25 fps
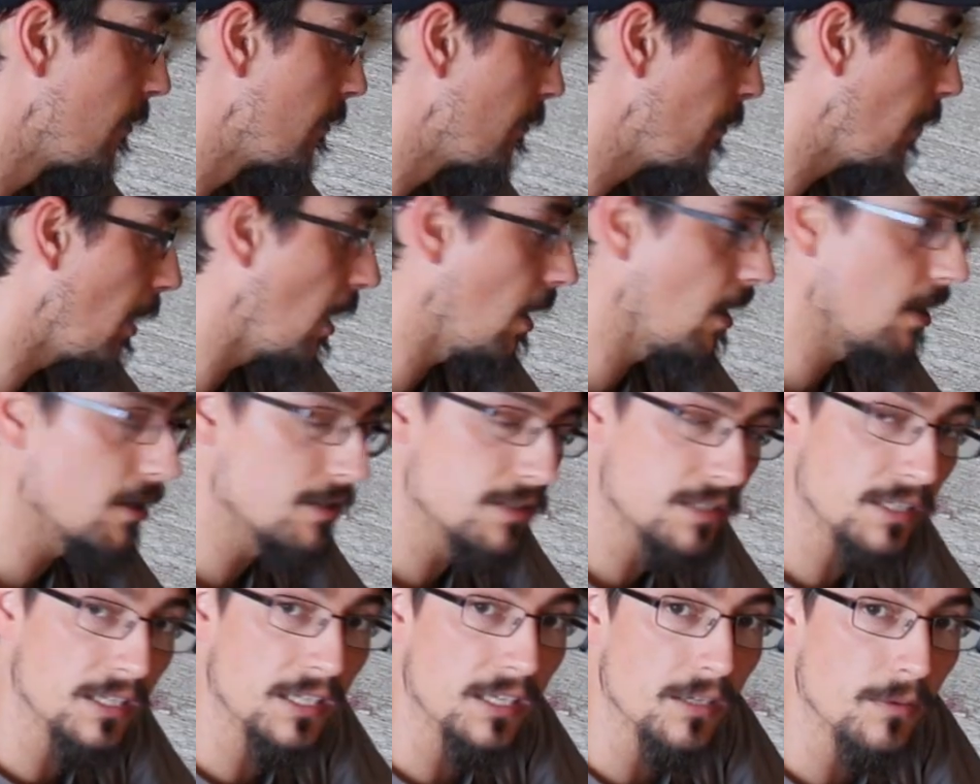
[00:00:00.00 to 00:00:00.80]

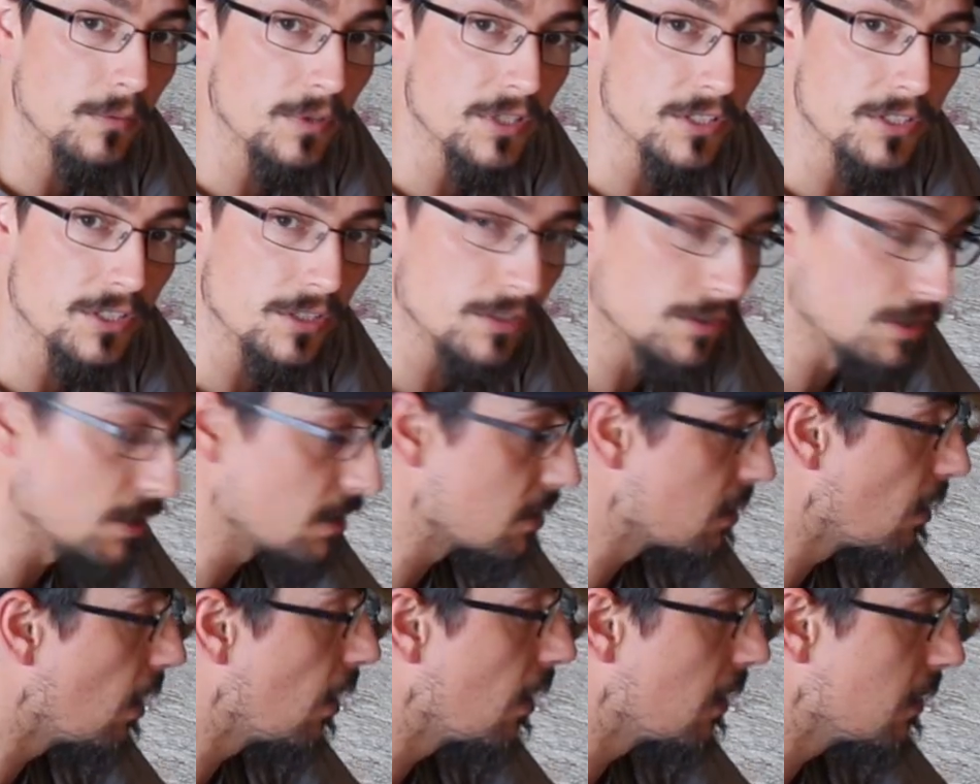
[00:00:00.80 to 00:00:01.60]
parts in it which are
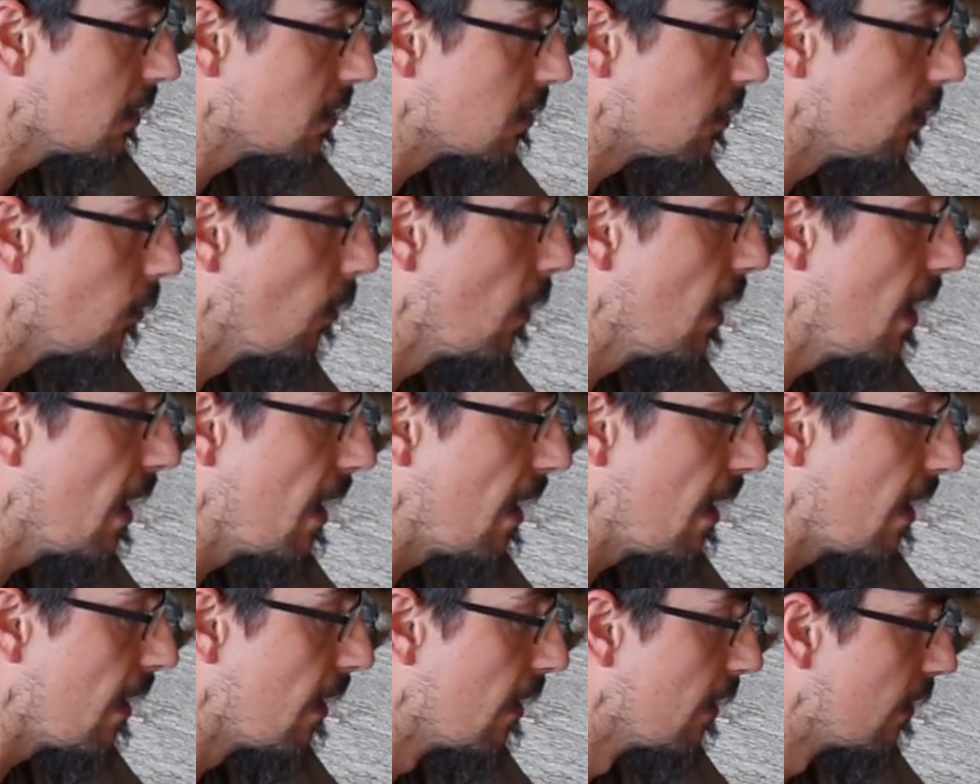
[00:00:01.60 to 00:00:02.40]
designed to
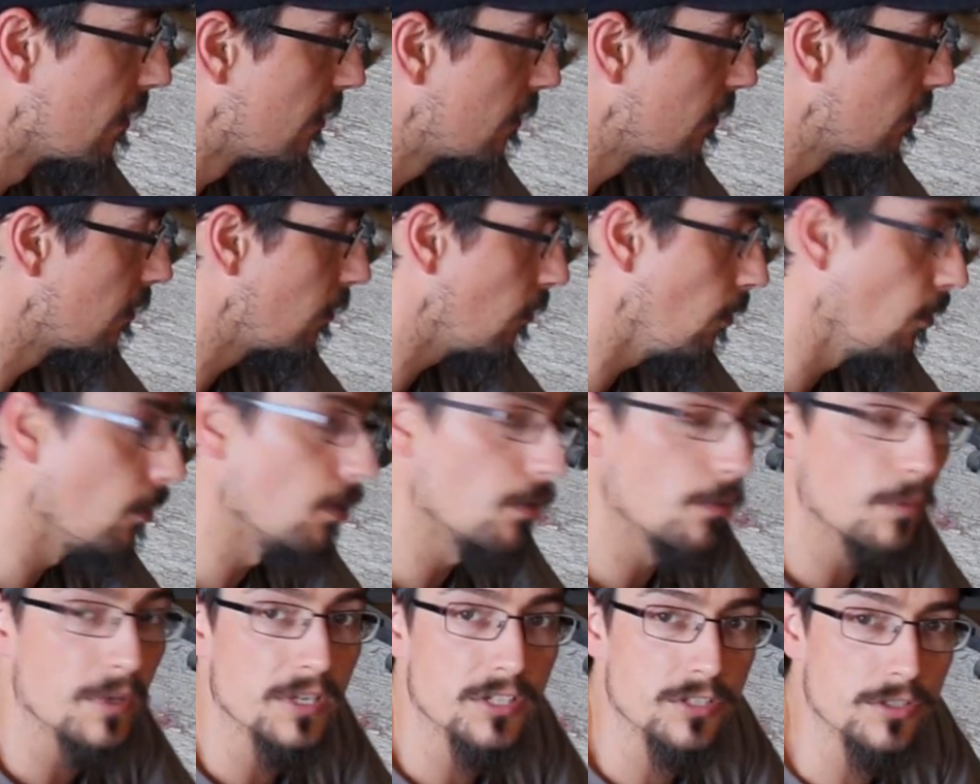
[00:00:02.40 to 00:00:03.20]
wear,
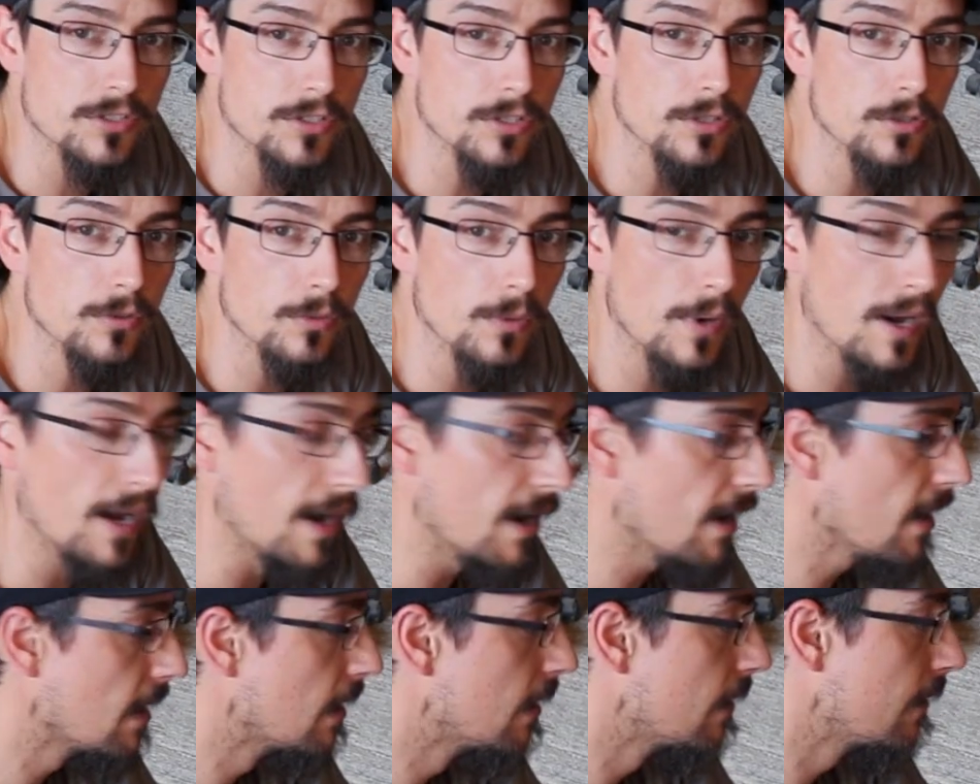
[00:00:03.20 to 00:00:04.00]
or which do
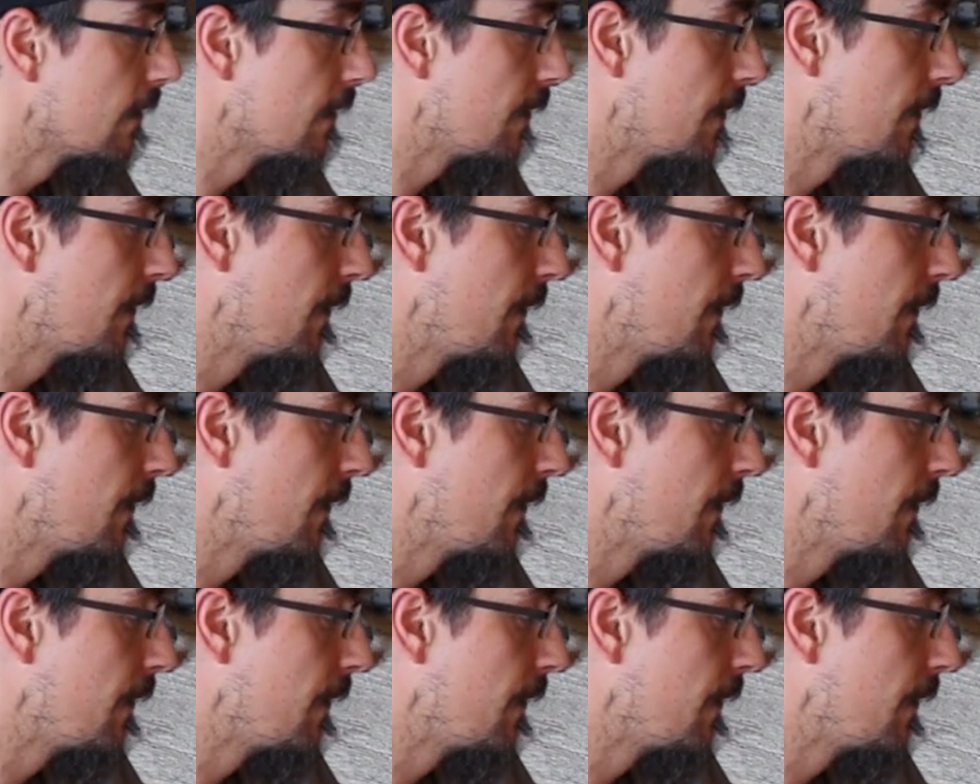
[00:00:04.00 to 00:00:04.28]
wear.